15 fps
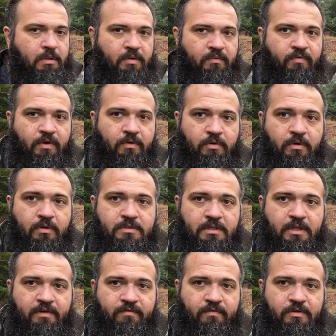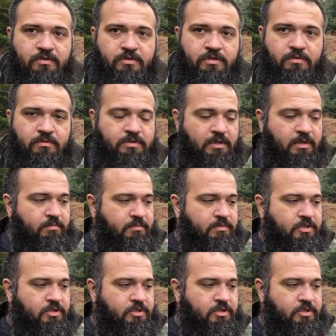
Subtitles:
it felt good. It's a lot of fun to shoot. So I'm